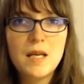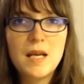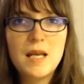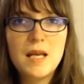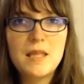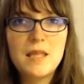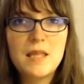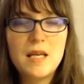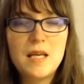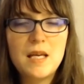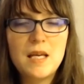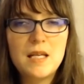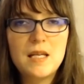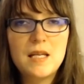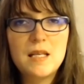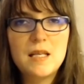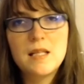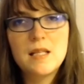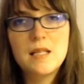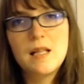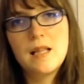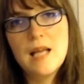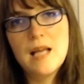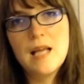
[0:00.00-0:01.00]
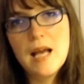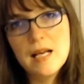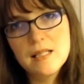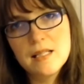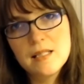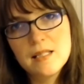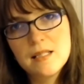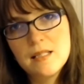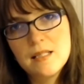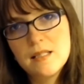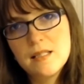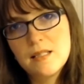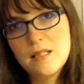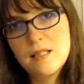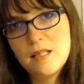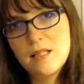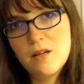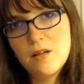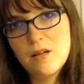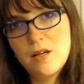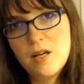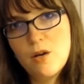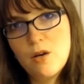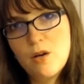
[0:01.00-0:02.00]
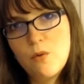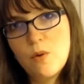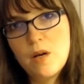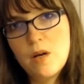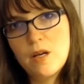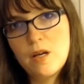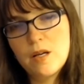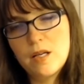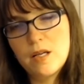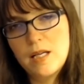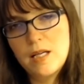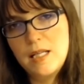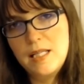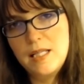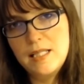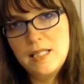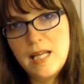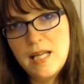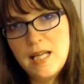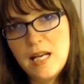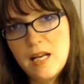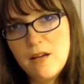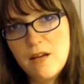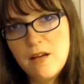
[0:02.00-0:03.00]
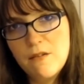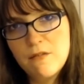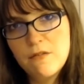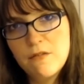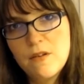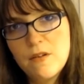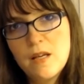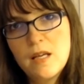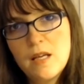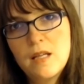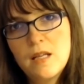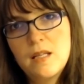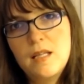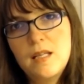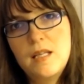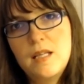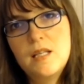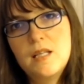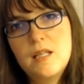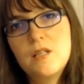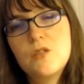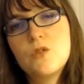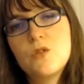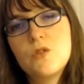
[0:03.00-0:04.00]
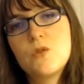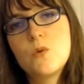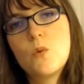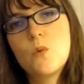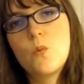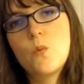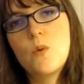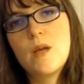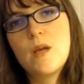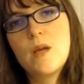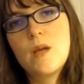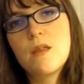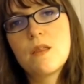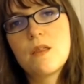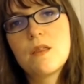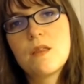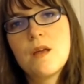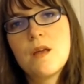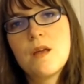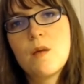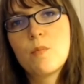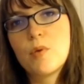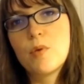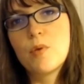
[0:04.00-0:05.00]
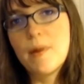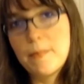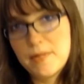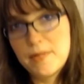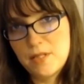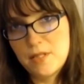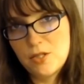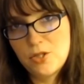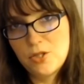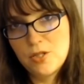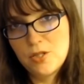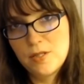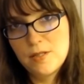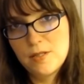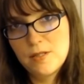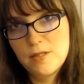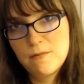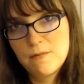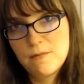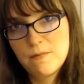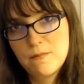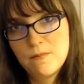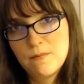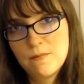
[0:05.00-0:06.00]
And then the last scenario where you're going to need dative is with prepositions.